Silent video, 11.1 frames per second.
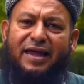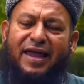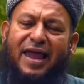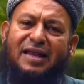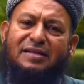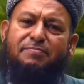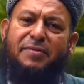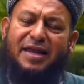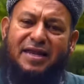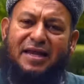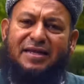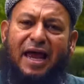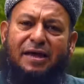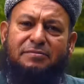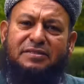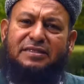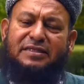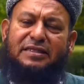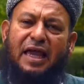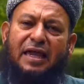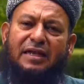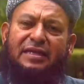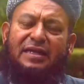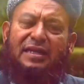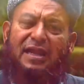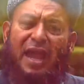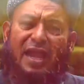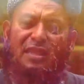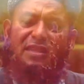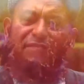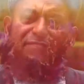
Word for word: And many a times they deny the